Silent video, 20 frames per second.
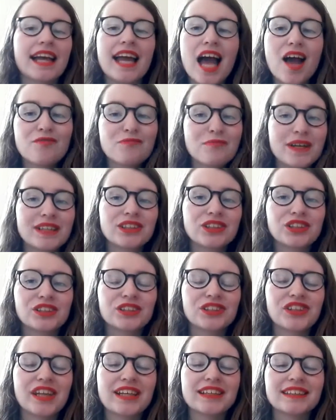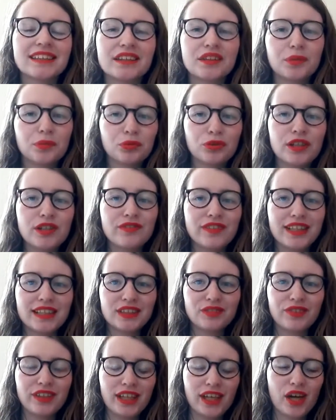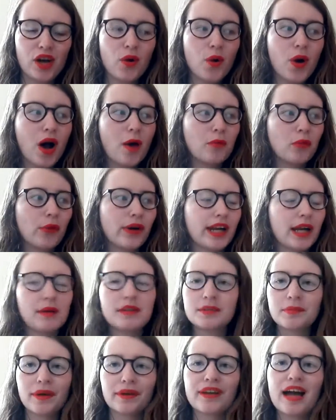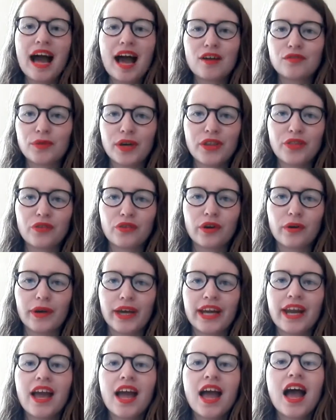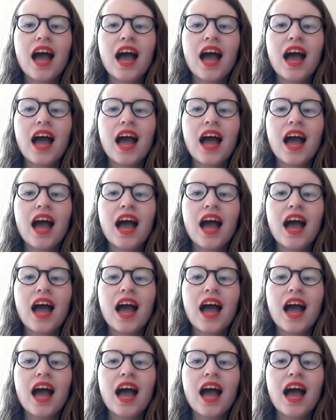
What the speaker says: I have mentioned this in a previous video when I was about halfway through it,